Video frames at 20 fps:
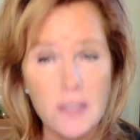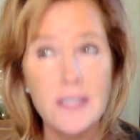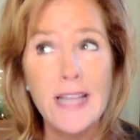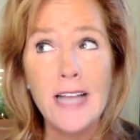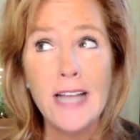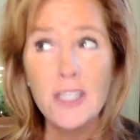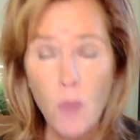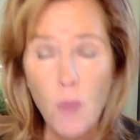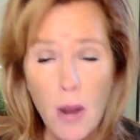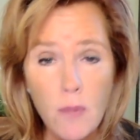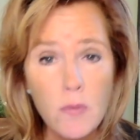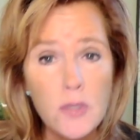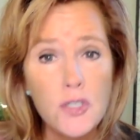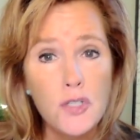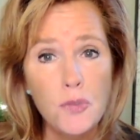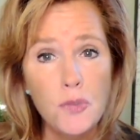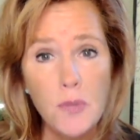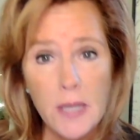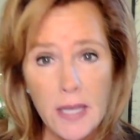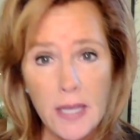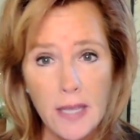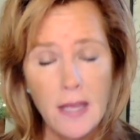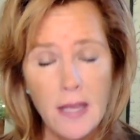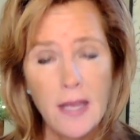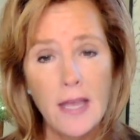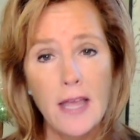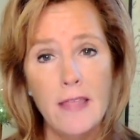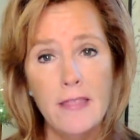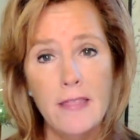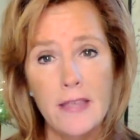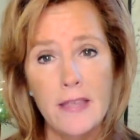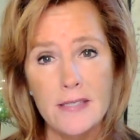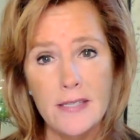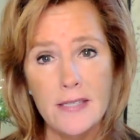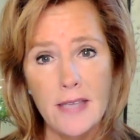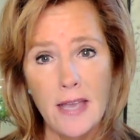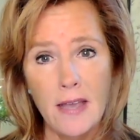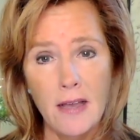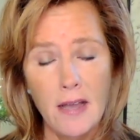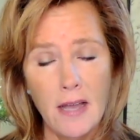That's why we're doing this
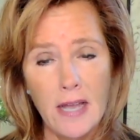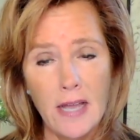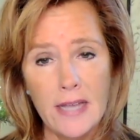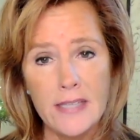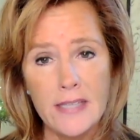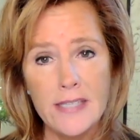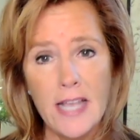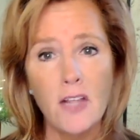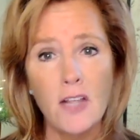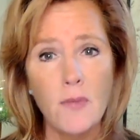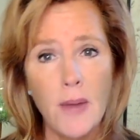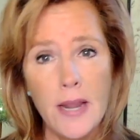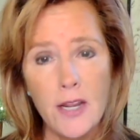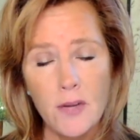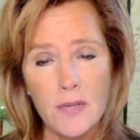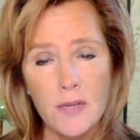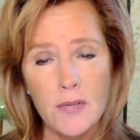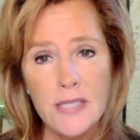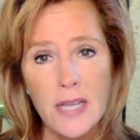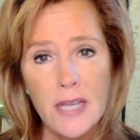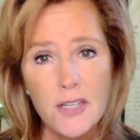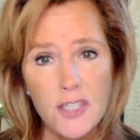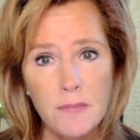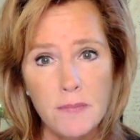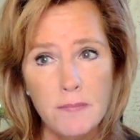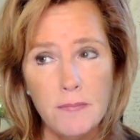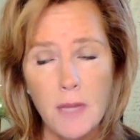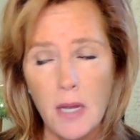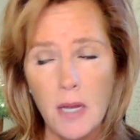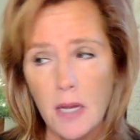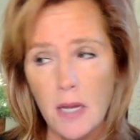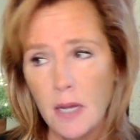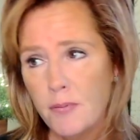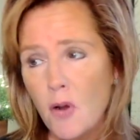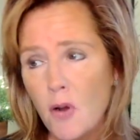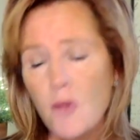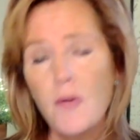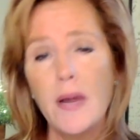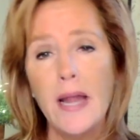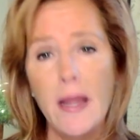Accelerate Your Ascension
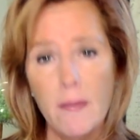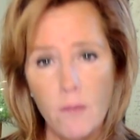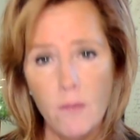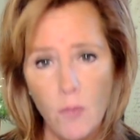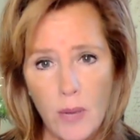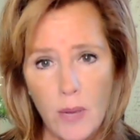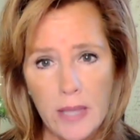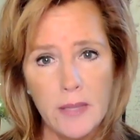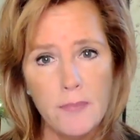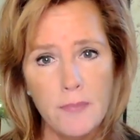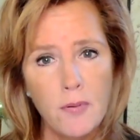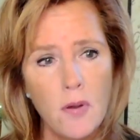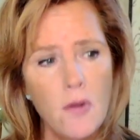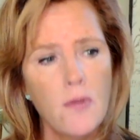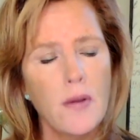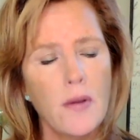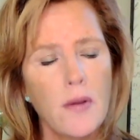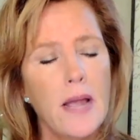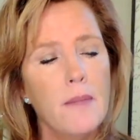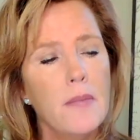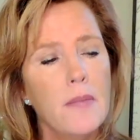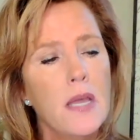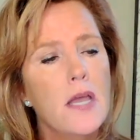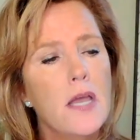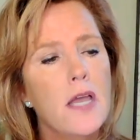program, weekly program,